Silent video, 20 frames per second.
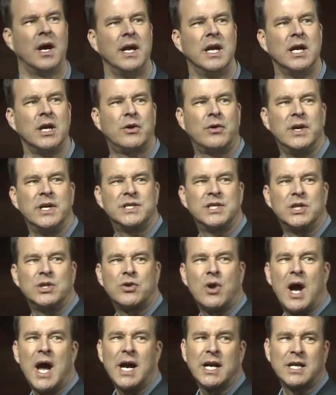increase in
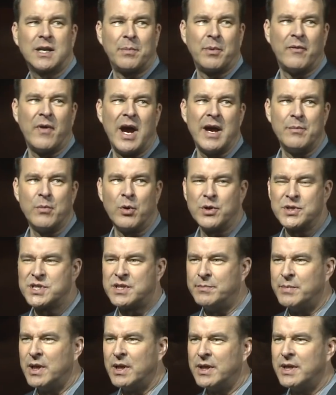track to provide more
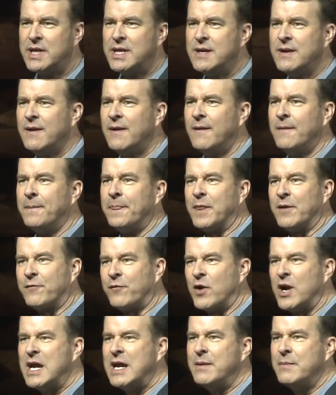stability. The
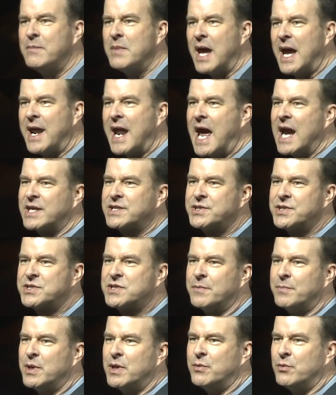frame and axles
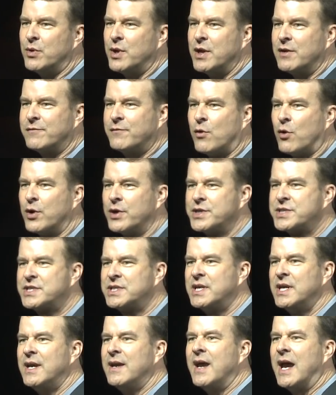have been reinforced,
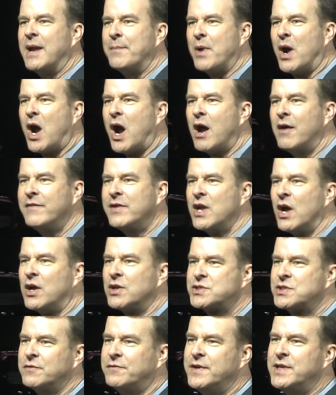and Mojave
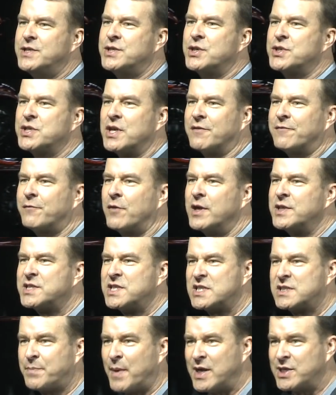also features a front
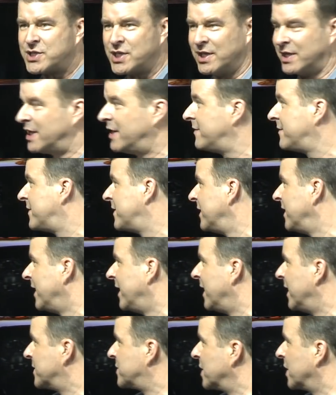suspension lift.
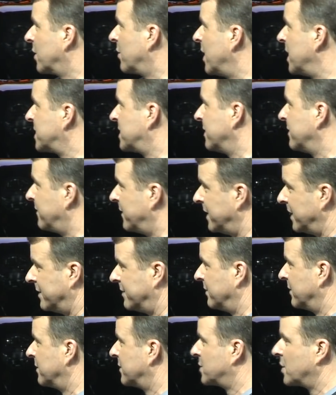It's an aggressive, and
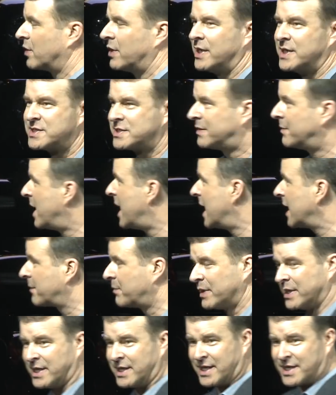sorry it's the back,
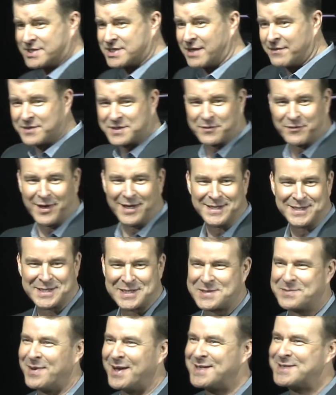but it does have a front
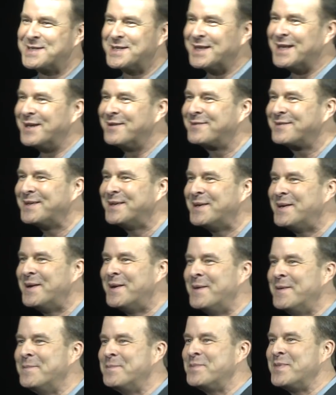suspension lift,
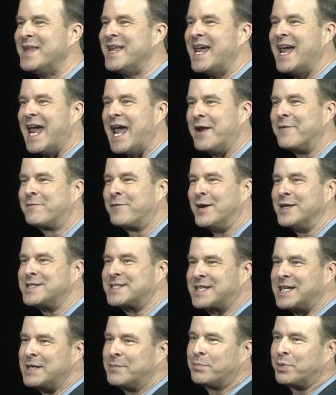and front
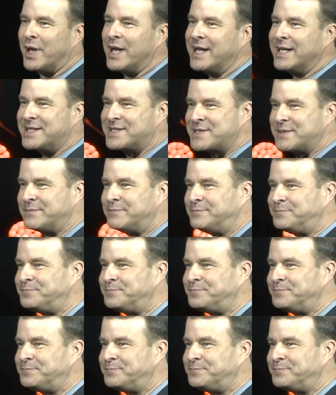skid plates,